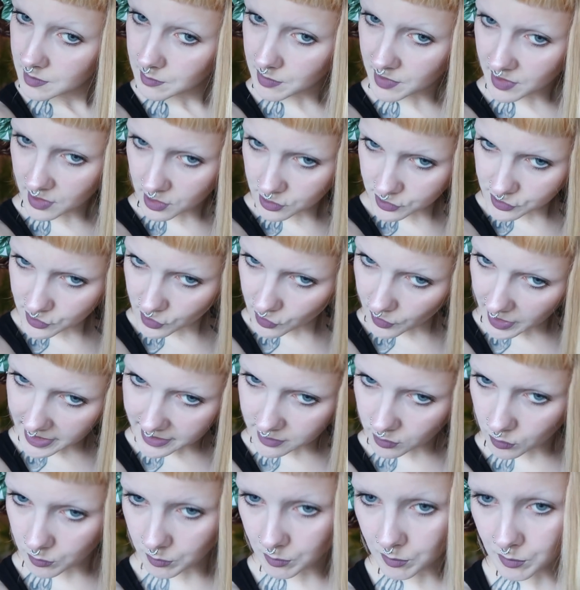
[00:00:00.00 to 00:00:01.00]
But also I
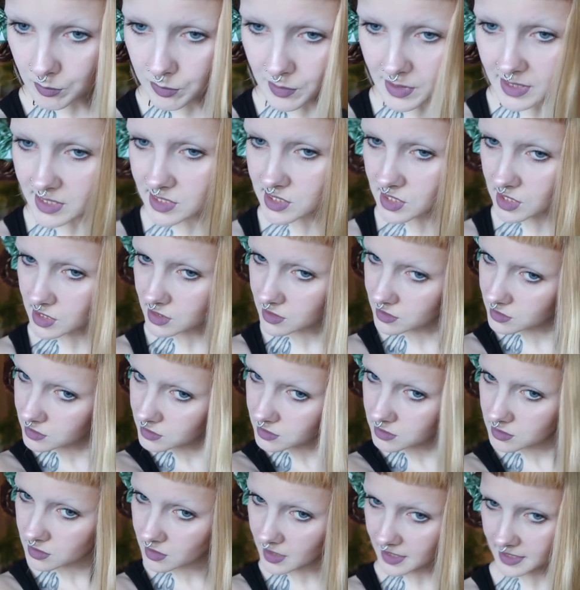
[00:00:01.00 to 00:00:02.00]
don't bleach it
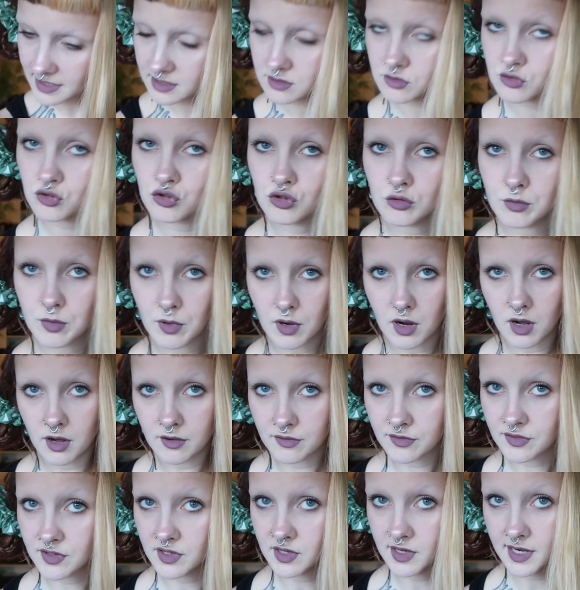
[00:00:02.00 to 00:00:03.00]
like super
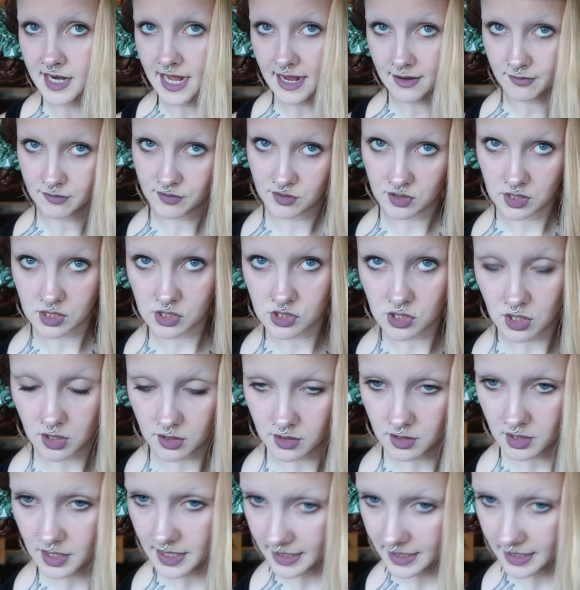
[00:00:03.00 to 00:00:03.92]
often after each other.